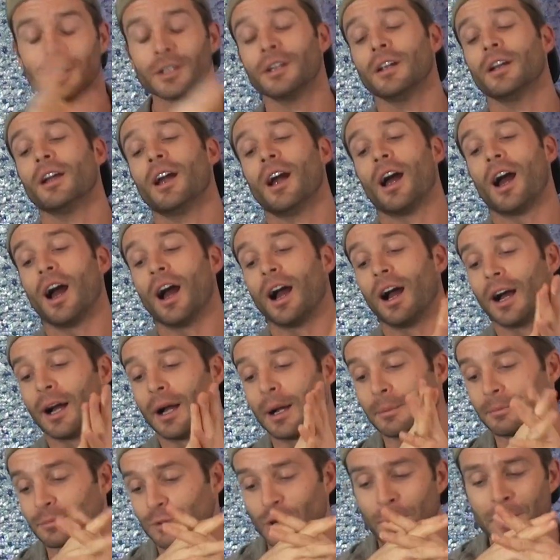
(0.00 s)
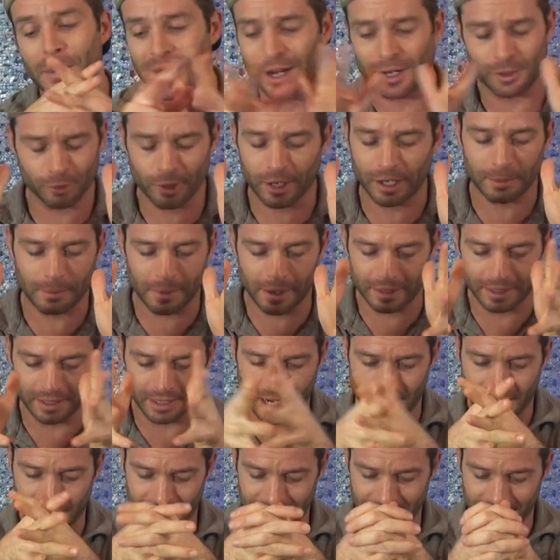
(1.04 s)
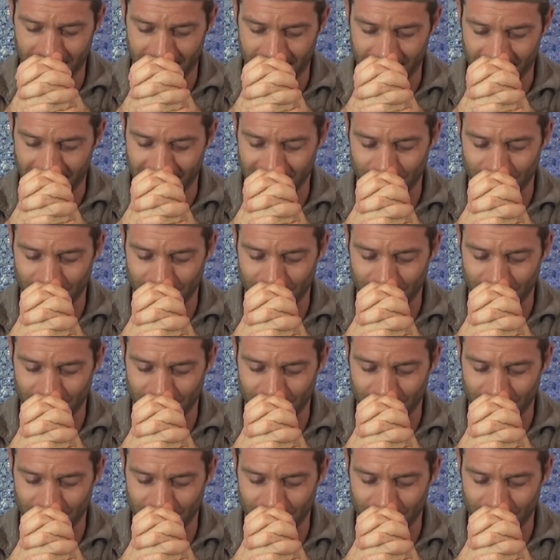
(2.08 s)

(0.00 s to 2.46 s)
So I'm not going to recommend it on that.